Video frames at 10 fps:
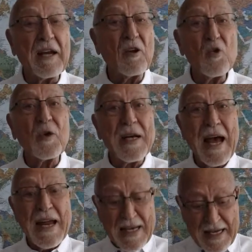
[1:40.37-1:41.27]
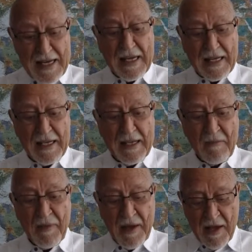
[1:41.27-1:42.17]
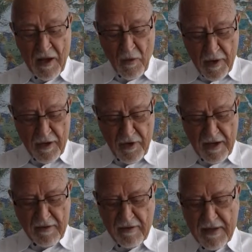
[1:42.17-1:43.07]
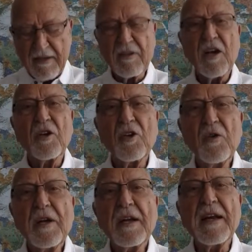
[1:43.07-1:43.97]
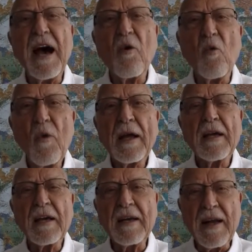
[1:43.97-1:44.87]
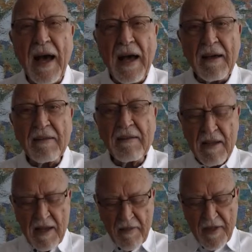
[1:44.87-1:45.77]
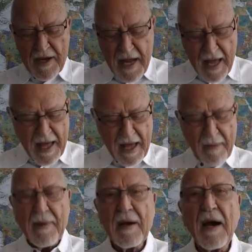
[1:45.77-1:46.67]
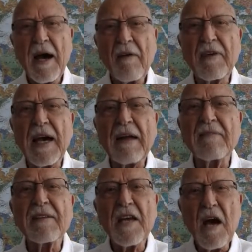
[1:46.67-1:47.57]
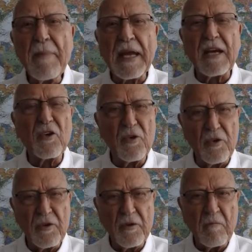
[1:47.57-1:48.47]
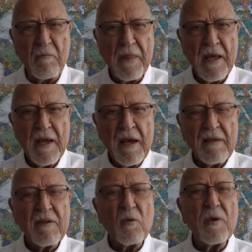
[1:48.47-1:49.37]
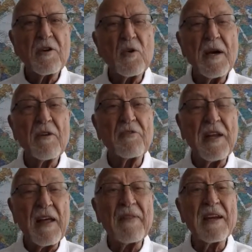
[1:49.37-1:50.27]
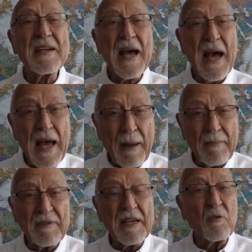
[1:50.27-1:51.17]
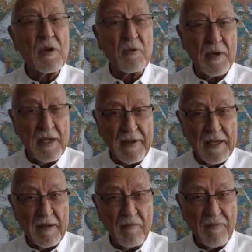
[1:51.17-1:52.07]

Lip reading: Luke 19 where Jesus says, you did not recognize the time of God's coming to you. So we're to understand the times in which we're living.